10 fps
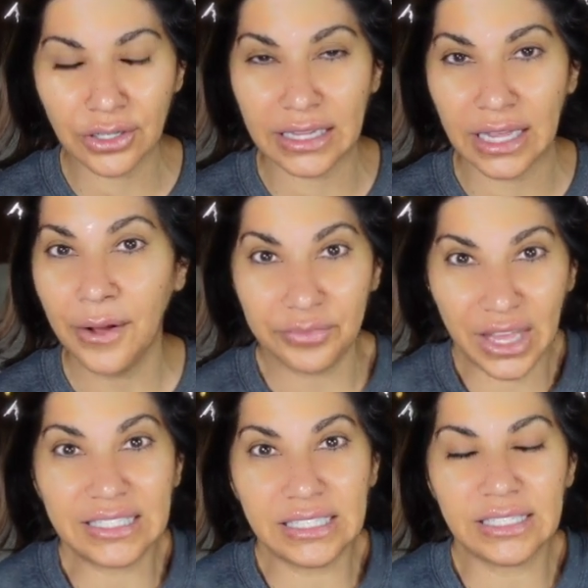Like,
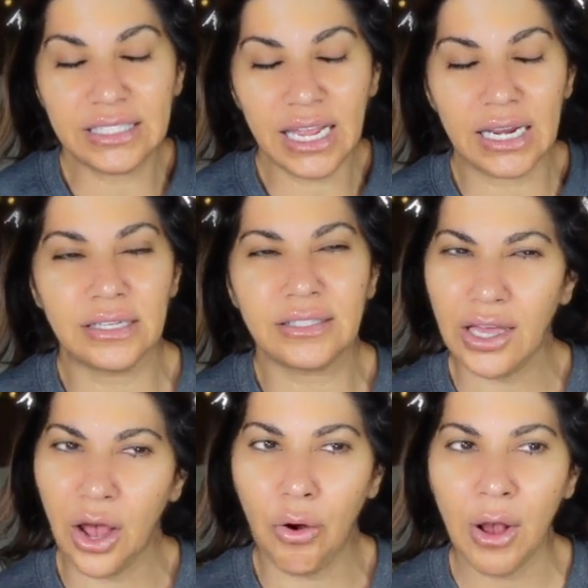that's insane.
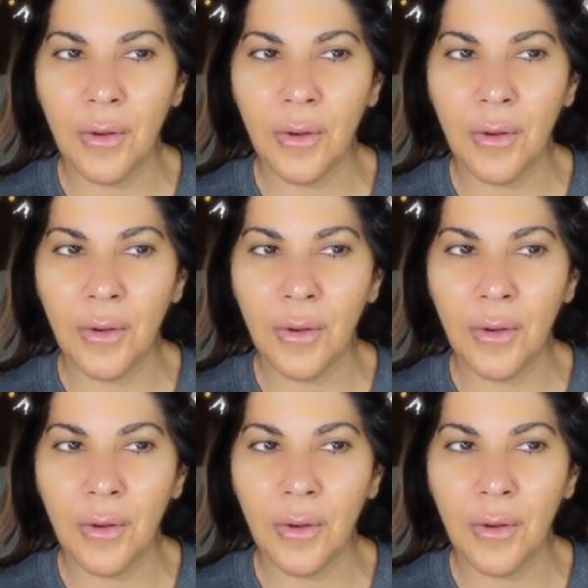So,